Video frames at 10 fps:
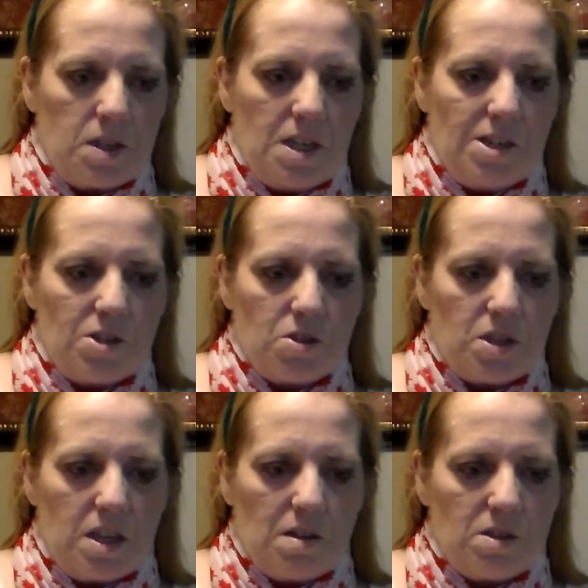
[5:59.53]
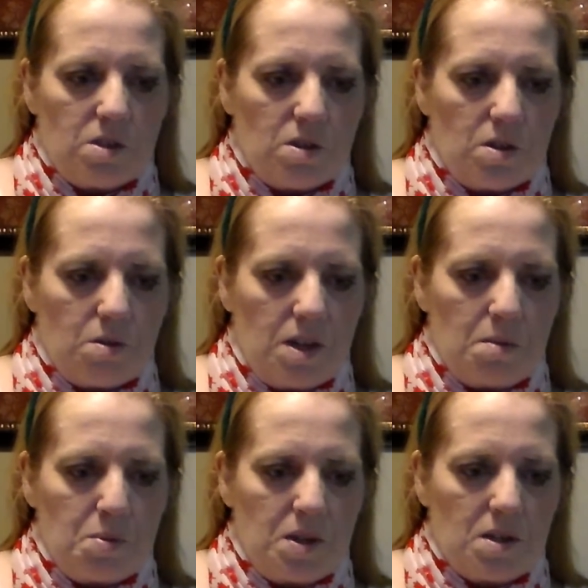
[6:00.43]
teachers' gifts or
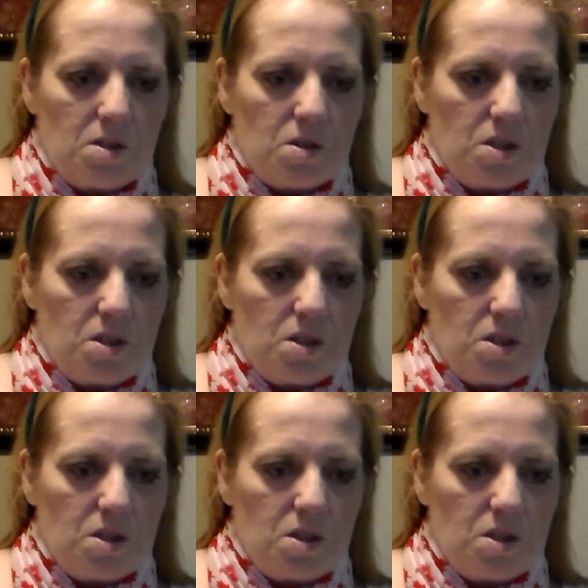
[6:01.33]
grandparents,